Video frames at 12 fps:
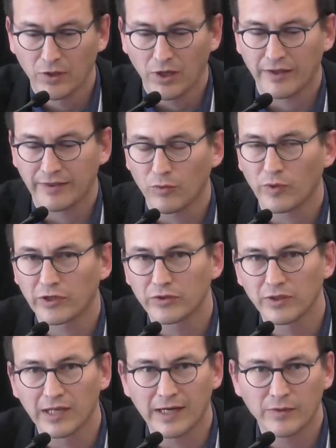I think where you
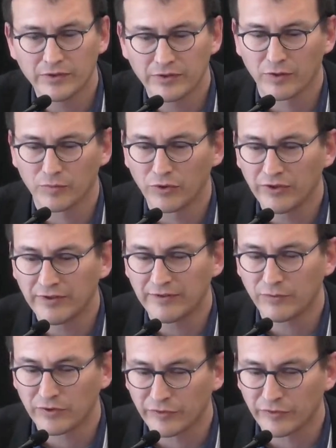allow it, communities will